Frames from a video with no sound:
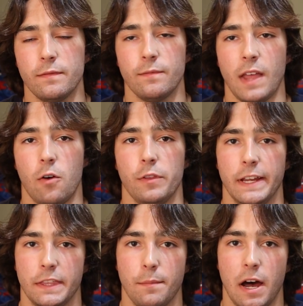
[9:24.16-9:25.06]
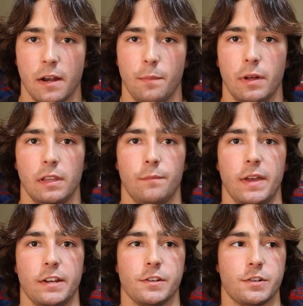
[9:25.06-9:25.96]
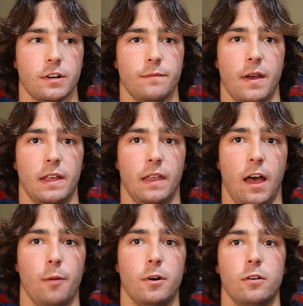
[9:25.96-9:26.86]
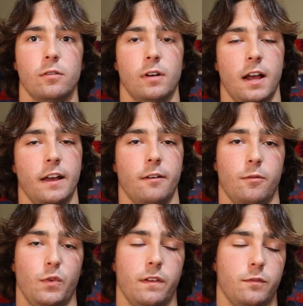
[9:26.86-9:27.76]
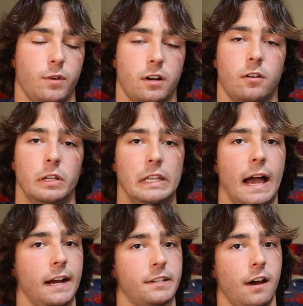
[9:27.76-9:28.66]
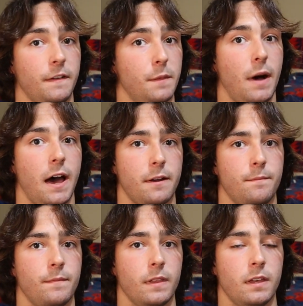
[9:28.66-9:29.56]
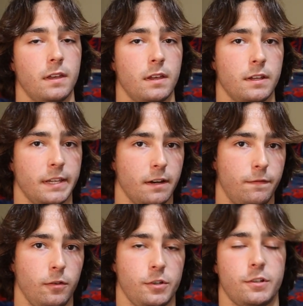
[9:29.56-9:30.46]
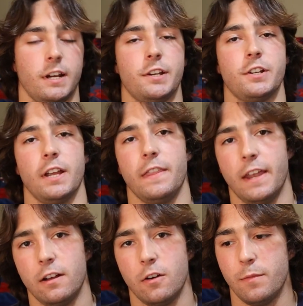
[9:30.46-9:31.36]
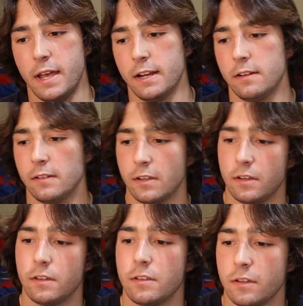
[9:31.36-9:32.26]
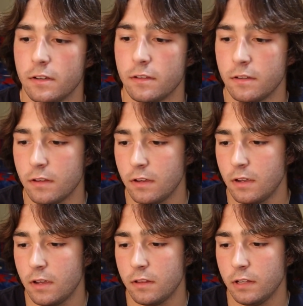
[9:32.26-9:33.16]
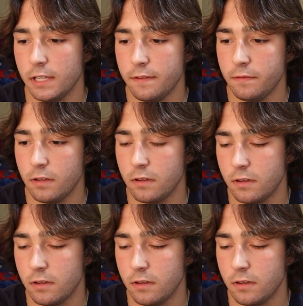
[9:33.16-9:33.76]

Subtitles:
not holding at the bottom, but making sure my elbow, if you want to call it, locks out at the bottom to get a full stretch, and then I'll go back to the lift,